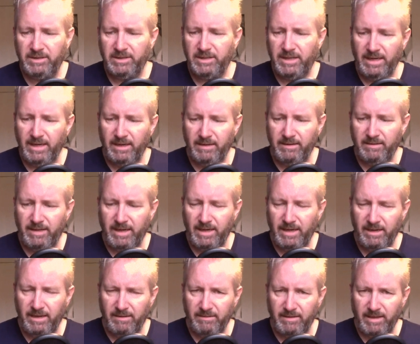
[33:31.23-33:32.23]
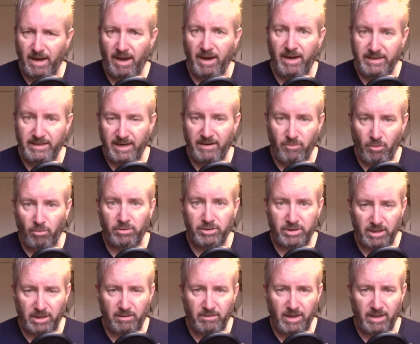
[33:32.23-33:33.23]
The the the idea
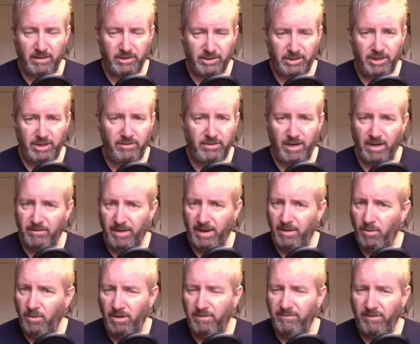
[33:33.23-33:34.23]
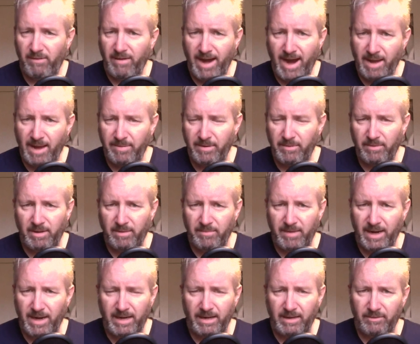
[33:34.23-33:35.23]
also and the studio they weren't very happy with him
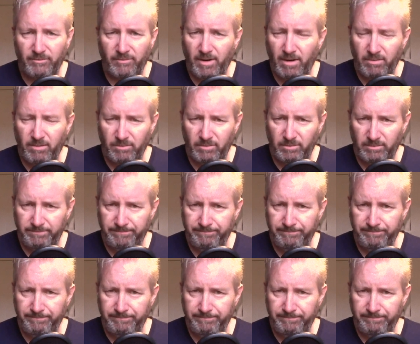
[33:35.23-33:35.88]
getting the role.